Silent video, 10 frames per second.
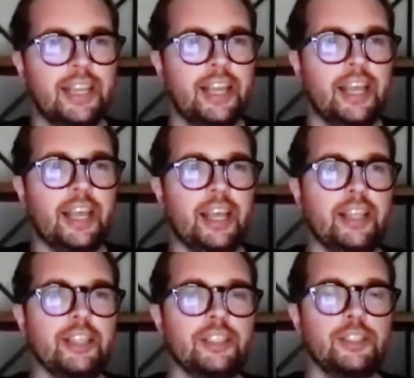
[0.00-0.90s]

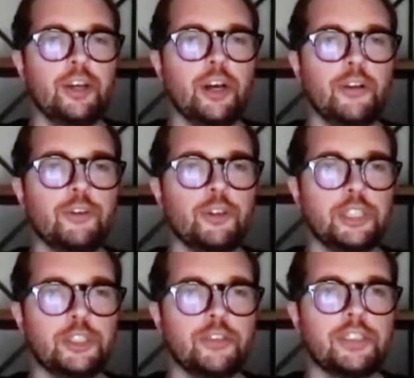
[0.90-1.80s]
And, out of all the
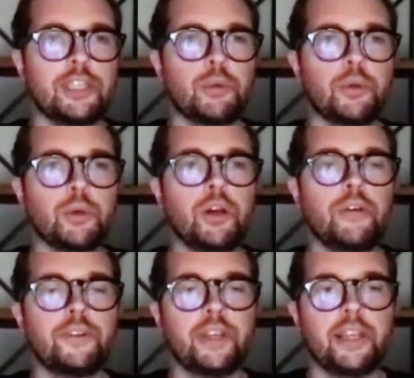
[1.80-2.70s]
service that we were
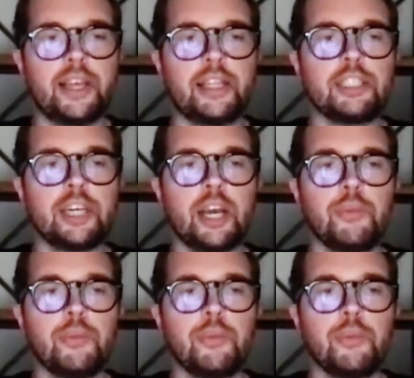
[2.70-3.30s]
offering at that time,